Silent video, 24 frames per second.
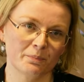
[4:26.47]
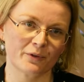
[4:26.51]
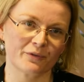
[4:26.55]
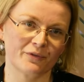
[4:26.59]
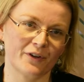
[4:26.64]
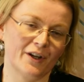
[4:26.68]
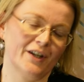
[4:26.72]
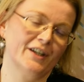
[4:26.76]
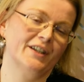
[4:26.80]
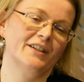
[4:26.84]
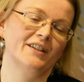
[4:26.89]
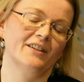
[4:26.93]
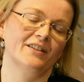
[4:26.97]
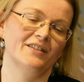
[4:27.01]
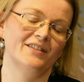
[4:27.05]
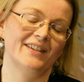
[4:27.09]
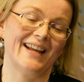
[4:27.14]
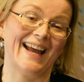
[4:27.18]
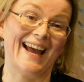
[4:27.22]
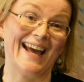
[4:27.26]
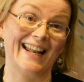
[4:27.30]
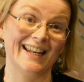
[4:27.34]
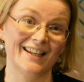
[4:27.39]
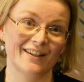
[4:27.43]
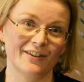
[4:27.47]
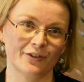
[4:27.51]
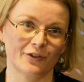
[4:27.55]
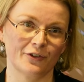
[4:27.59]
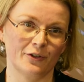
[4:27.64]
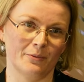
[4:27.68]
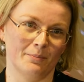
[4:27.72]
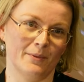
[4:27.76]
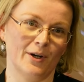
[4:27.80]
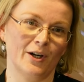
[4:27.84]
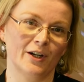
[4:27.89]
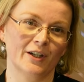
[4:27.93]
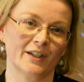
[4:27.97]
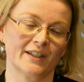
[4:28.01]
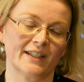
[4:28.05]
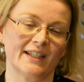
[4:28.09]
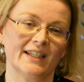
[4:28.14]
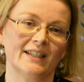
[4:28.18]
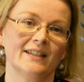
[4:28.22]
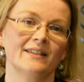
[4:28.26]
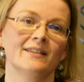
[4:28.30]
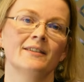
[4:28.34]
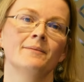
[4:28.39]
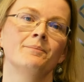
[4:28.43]
providers enter the
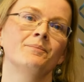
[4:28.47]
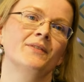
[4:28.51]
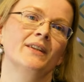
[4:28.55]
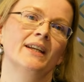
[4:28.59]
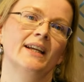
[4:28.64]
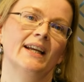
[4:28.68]
market.